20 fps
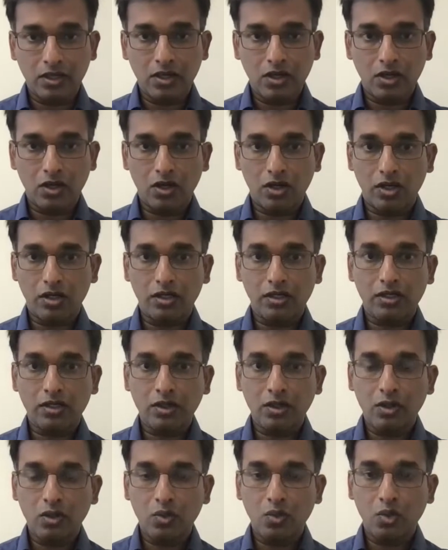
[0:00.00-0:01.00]
and
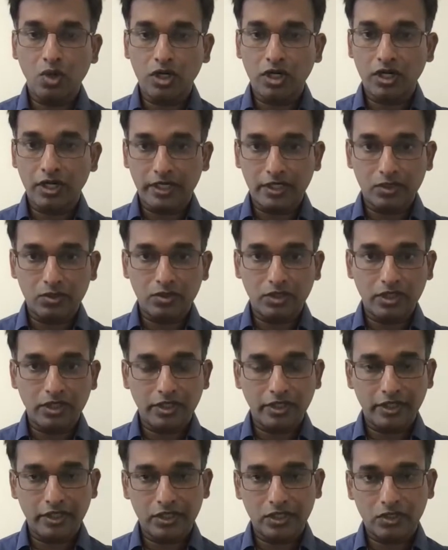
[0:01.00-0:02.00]
what led to the
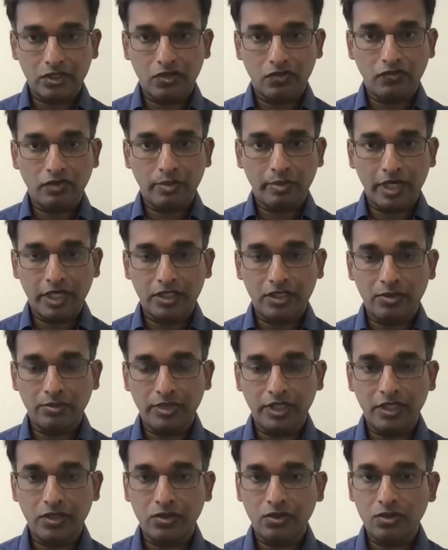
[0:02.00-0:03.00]
creation of Apache
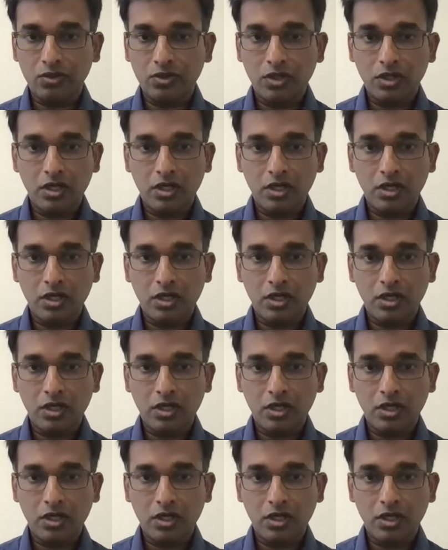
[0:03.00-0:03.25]
Pino